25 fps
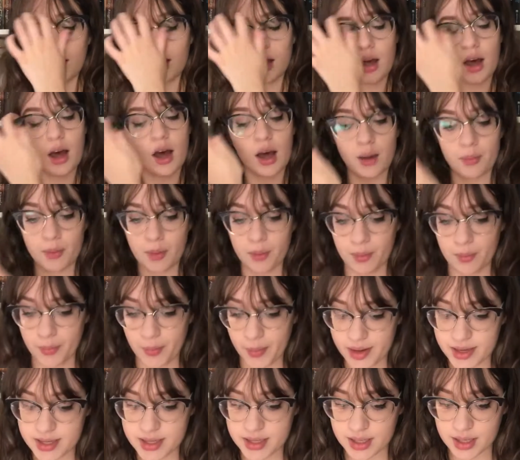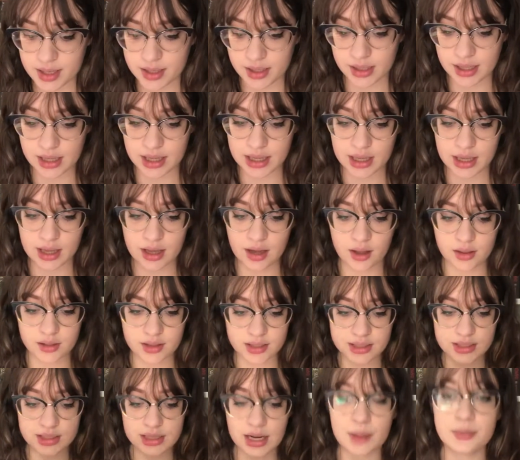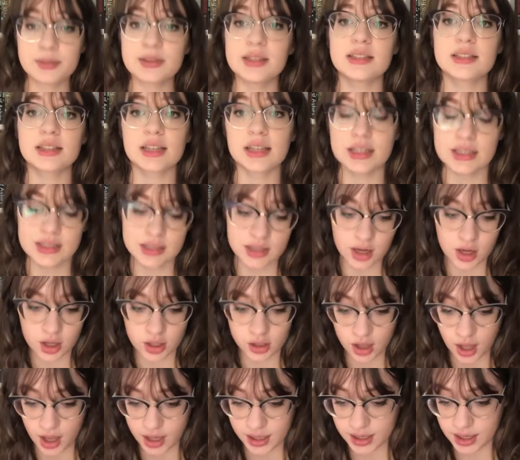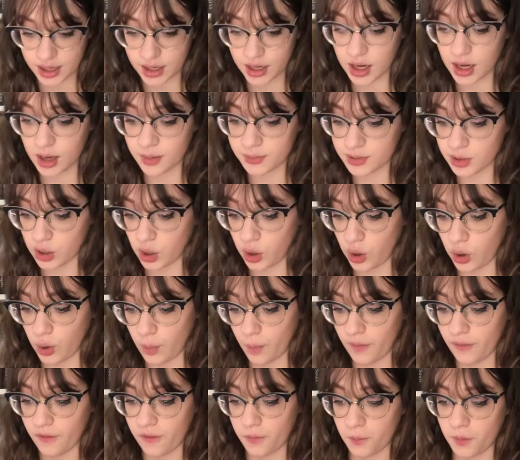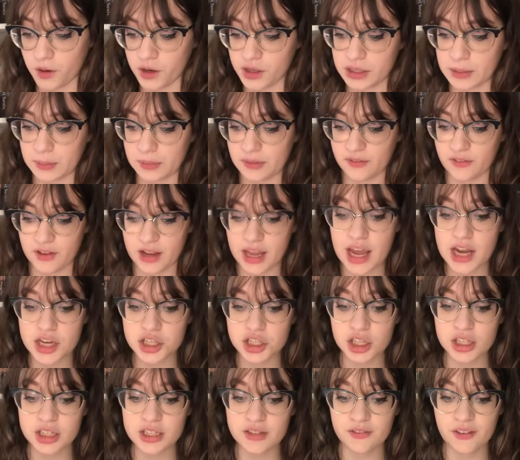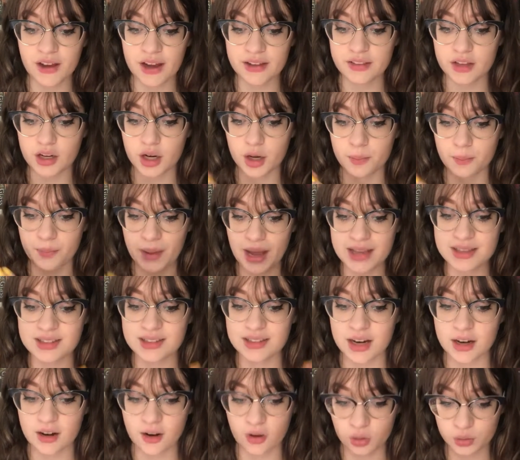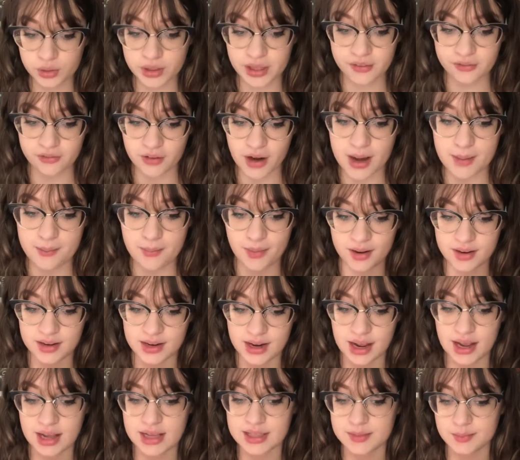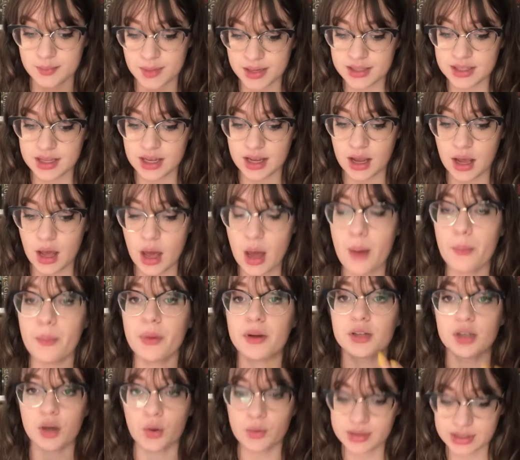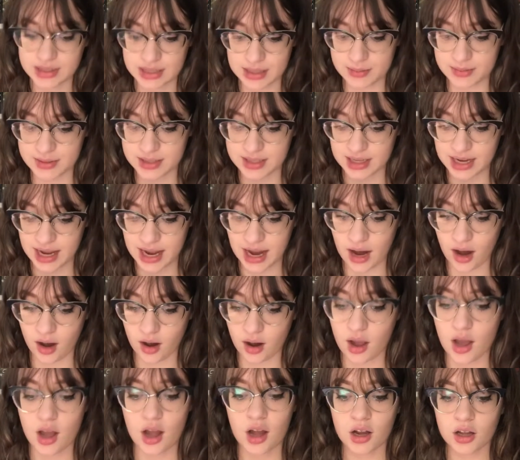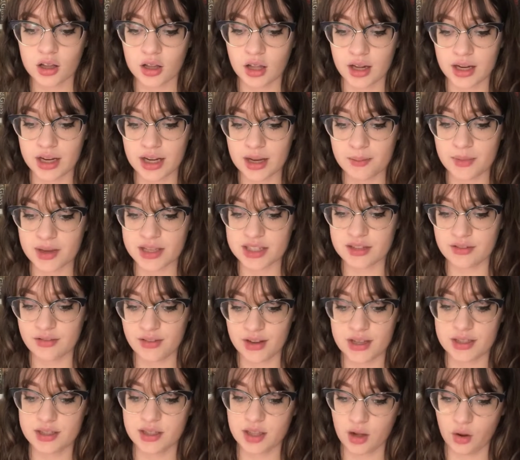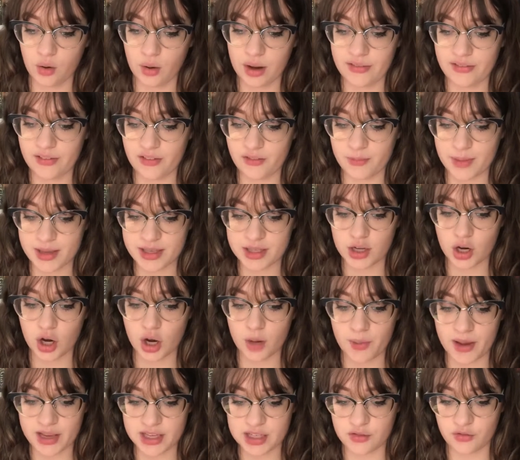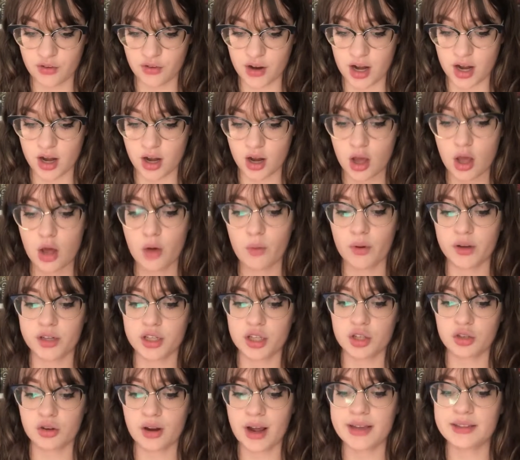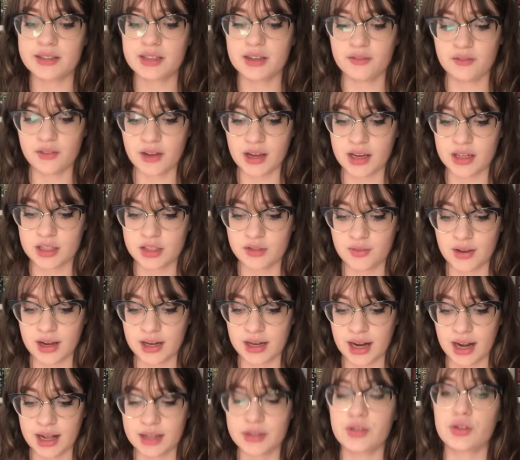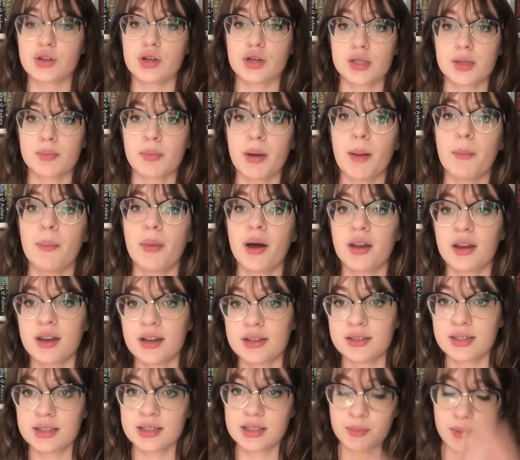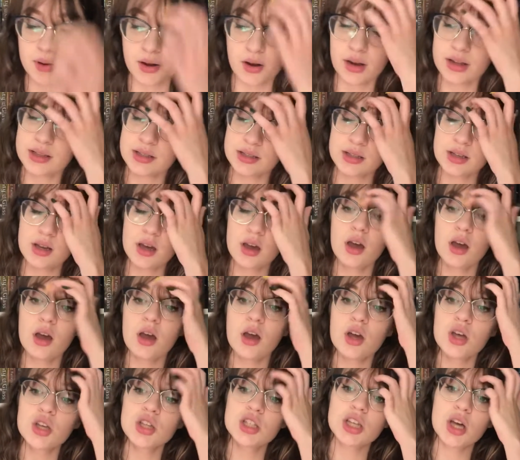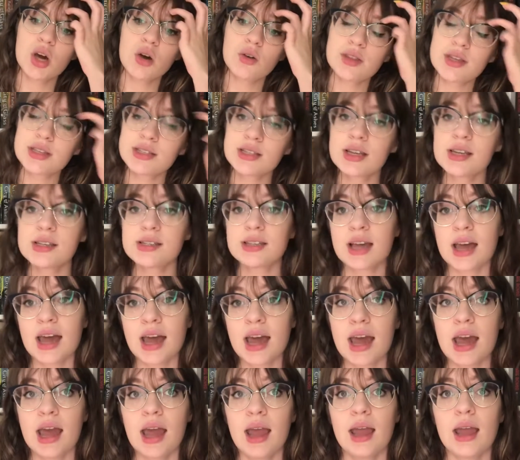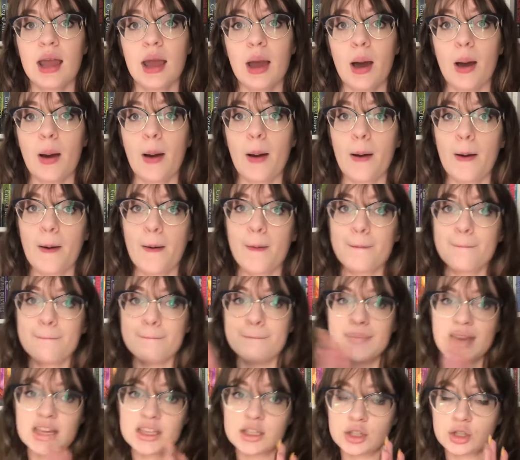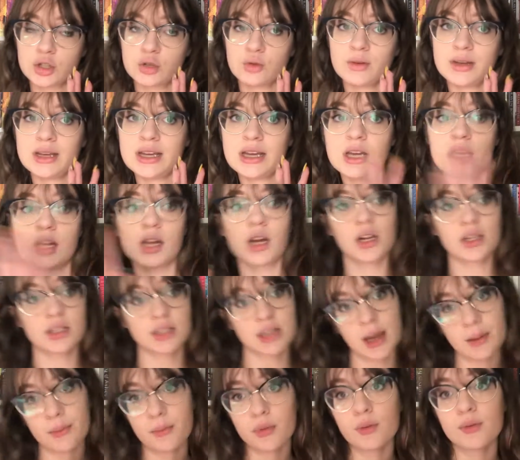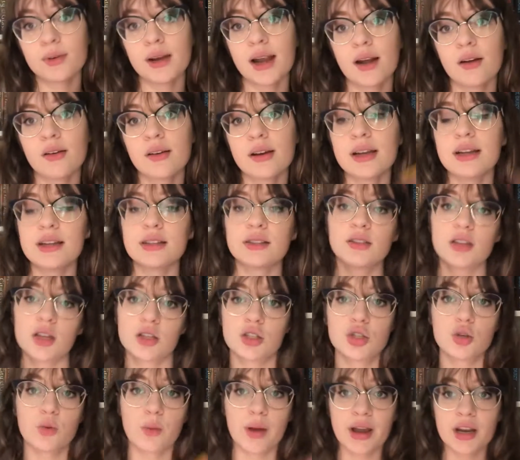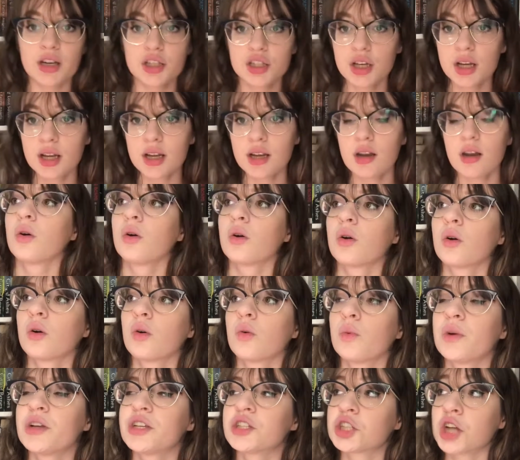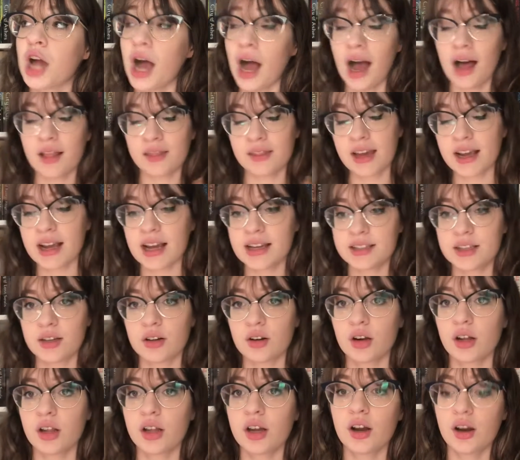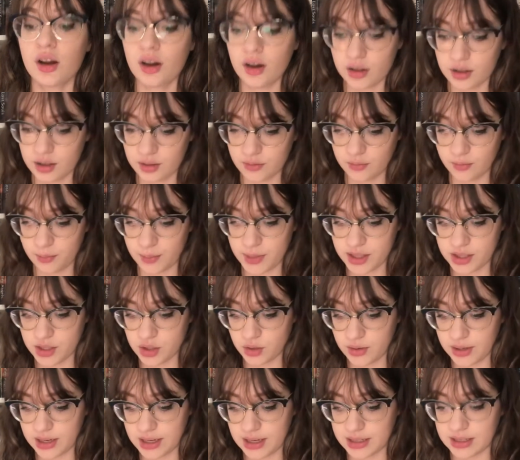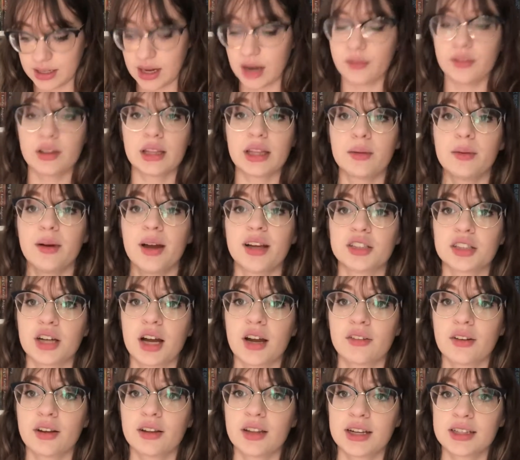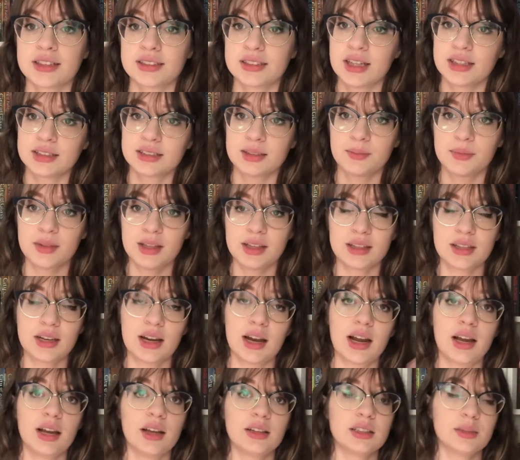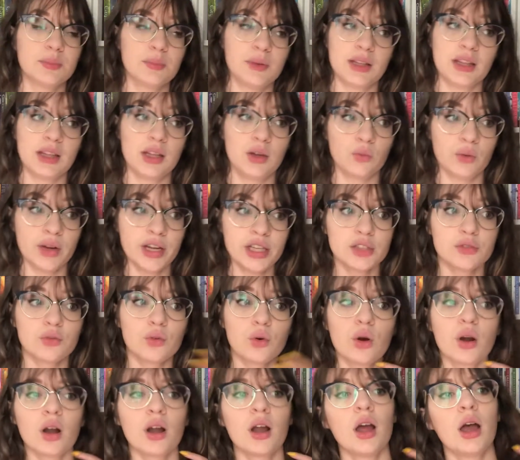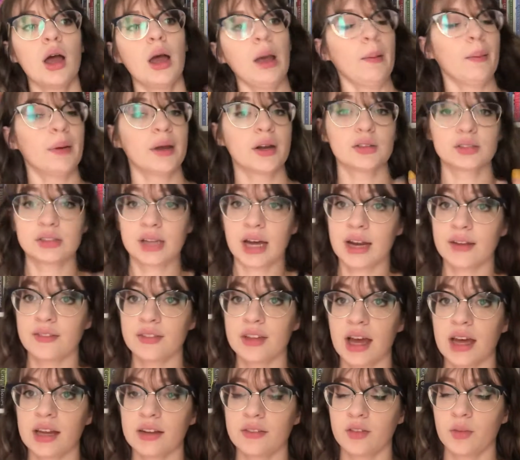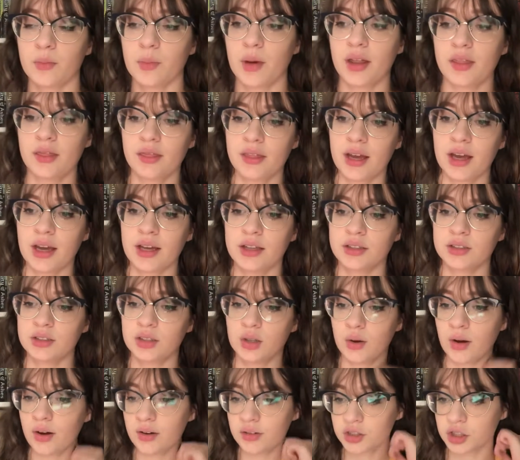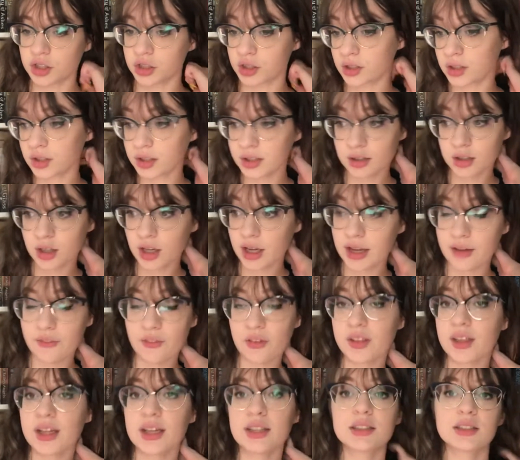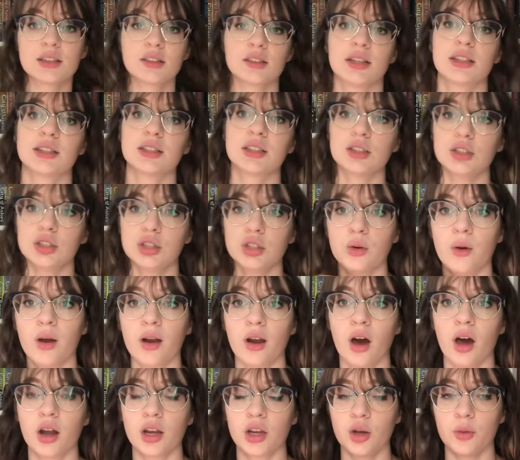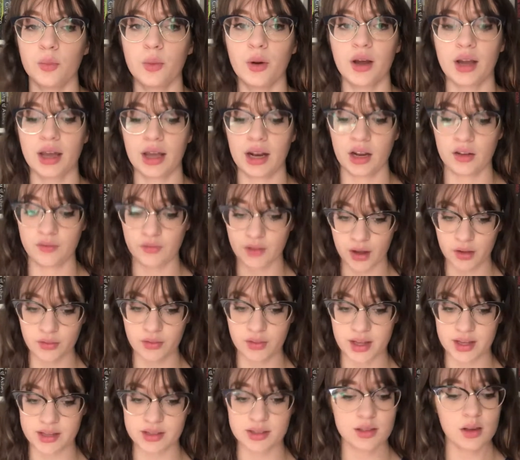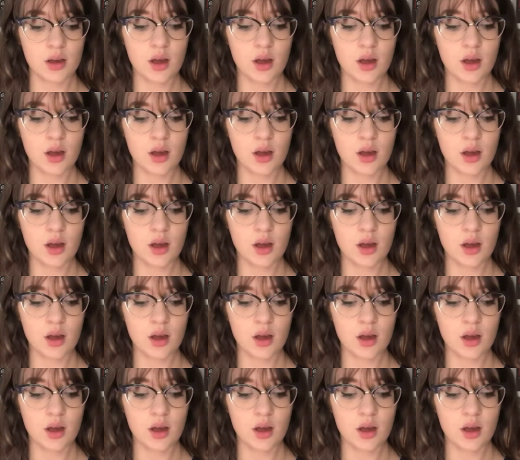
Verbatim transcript: Um, but basically, the synopsis is, Claudia comes home from her summer vacation to find that her best and only friend Monday is missing, but no one seems to care. Claudia must face the grief of missing her best friend while she tries in vain to find answers about Monday's disappearance. So this is a mystery contemporary situation, which, like I said earlier, mystery is not really my genre. That is not something that I typically reach for, but it was kind of the end of the month, and so I was just looking for things to listen to on audiobook, and I found this,